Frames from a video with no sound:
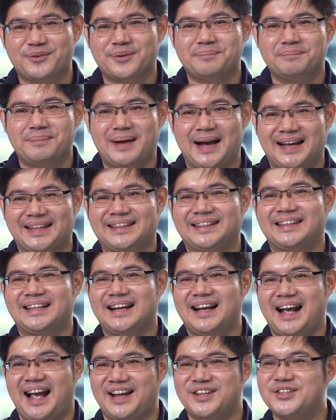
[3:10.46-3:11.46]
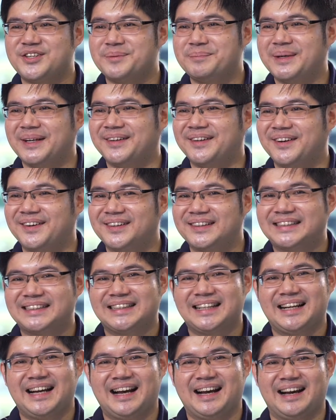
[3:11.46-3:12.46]
will meet entrepreneurs
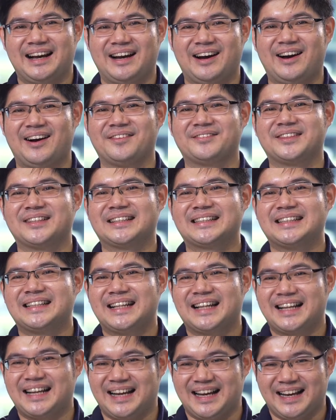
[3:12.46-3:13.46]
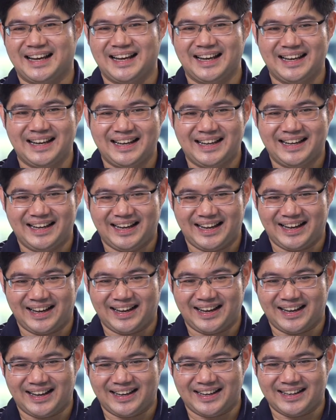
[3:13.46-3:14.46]
uh, of, this, uh,
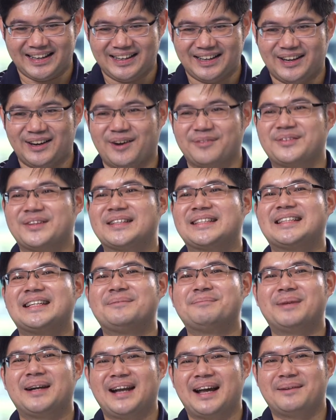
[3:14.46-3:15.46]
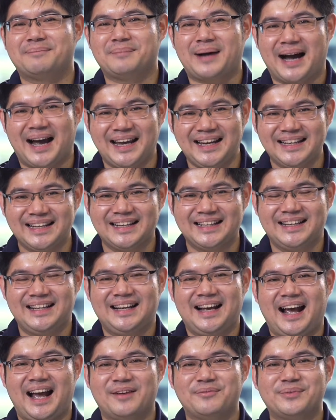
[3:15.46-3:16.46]
uh, of the similar mind
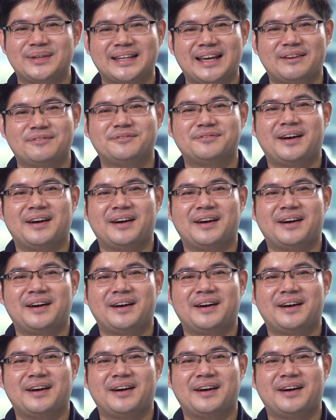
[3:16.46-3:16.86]
and we can